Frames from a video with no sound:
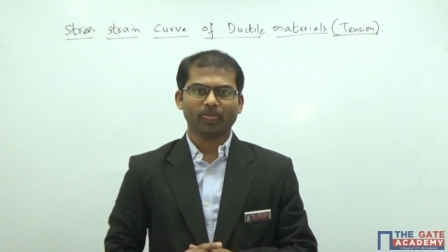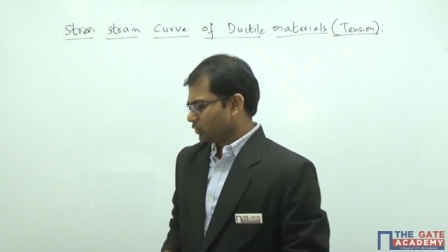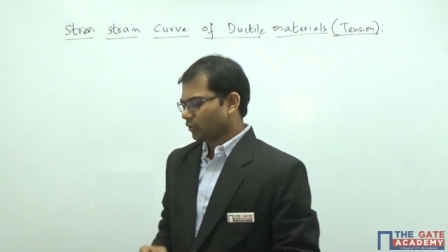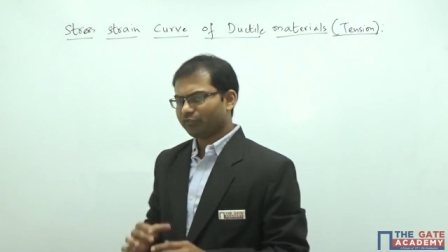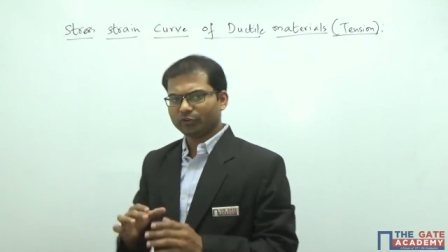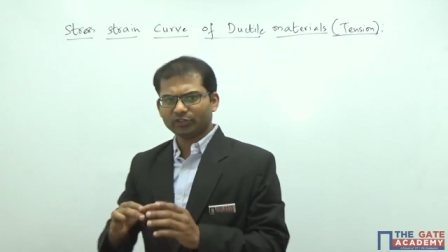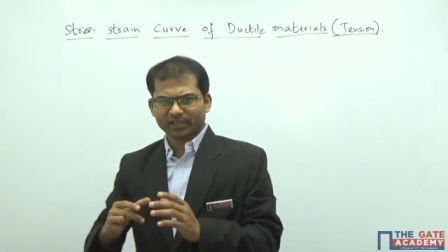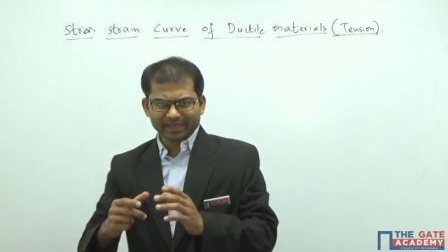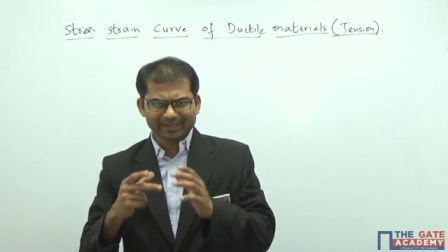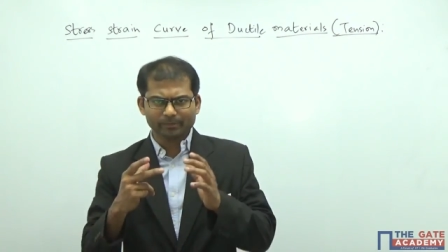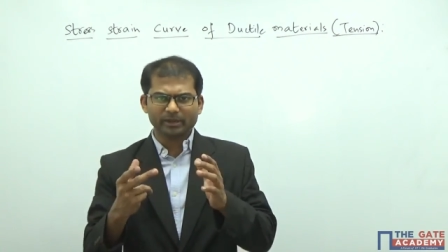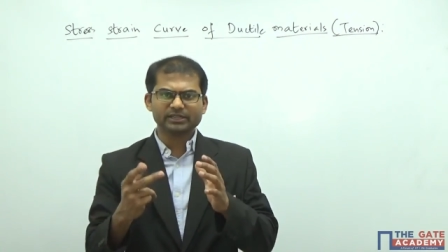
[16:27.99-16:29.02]
So, if you
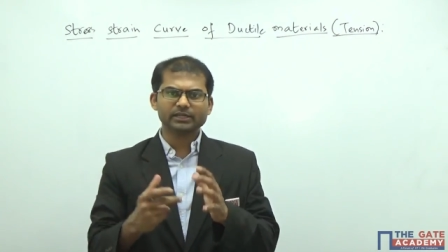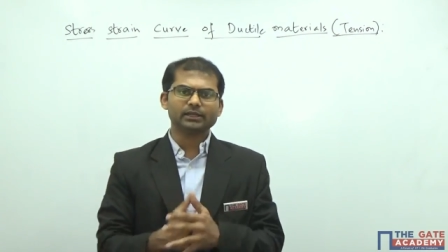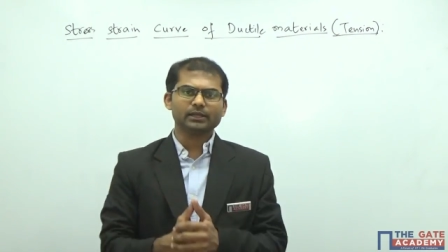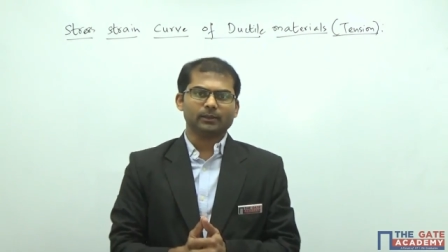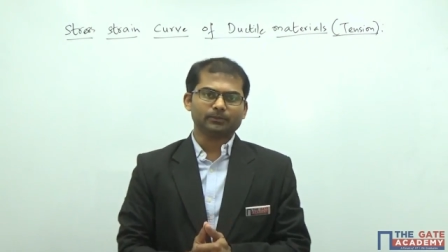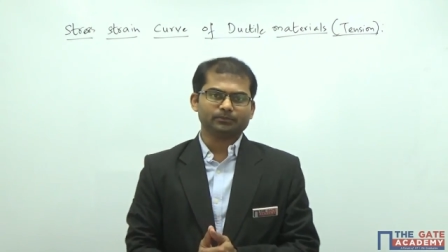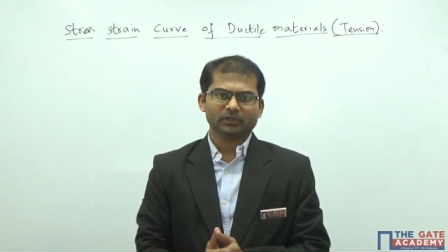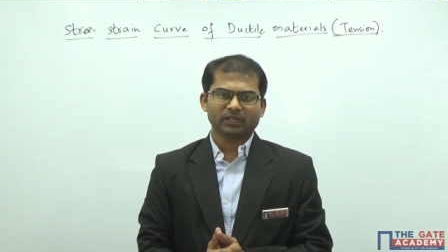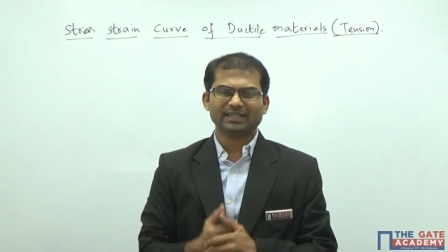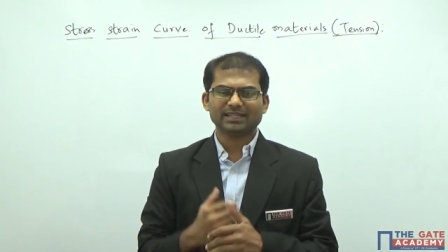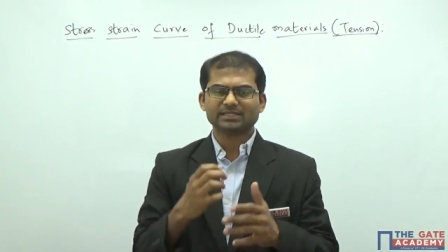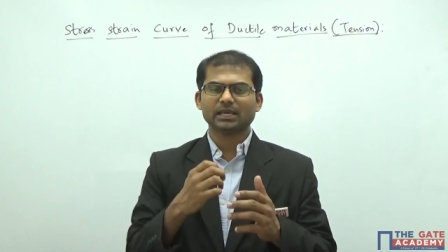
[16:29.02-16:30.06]
take a material,
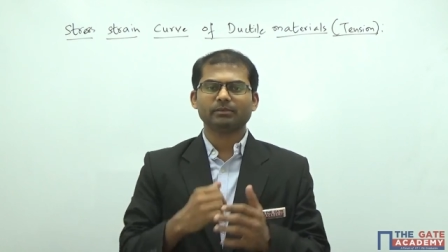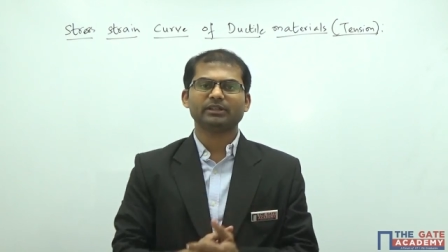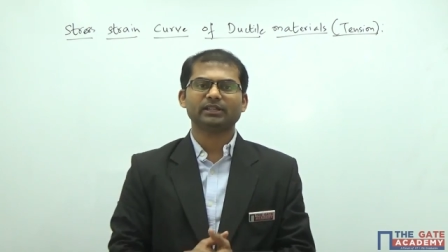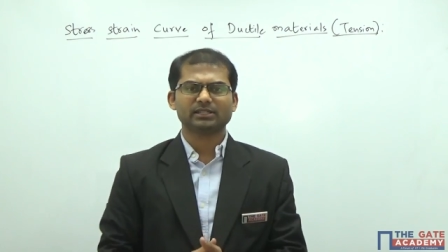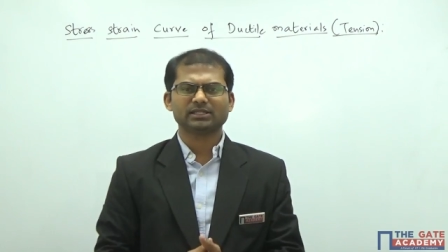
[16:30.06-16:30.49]
a tensile material,